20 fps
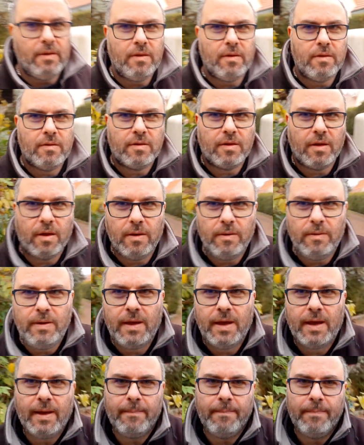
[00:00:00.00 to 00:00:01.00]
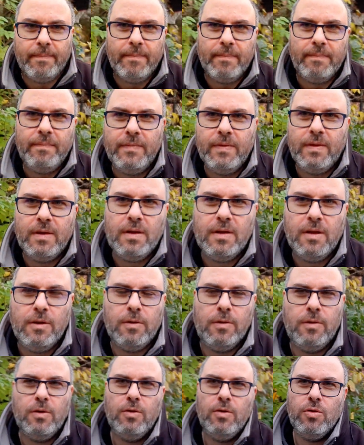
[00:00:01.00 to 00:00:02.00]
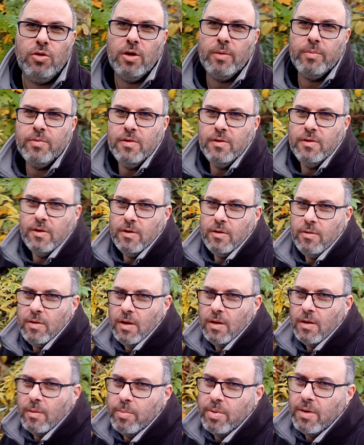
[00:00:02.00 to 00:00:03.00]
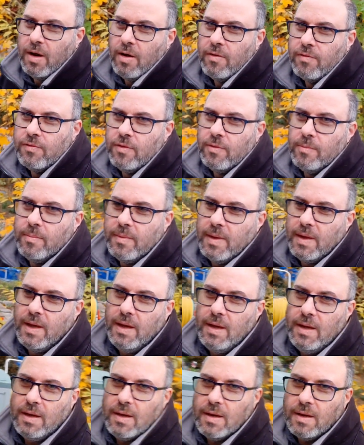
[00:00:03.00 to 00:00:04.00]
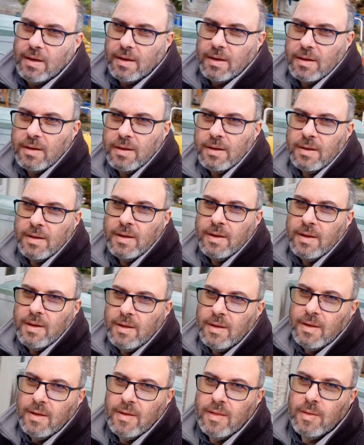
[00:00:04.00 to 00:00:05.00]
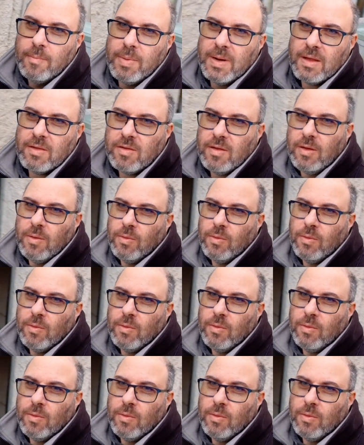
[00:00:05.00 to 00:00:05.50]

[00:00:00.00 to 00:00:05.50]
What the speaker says: So yeah, another new job to do, apart from the plastic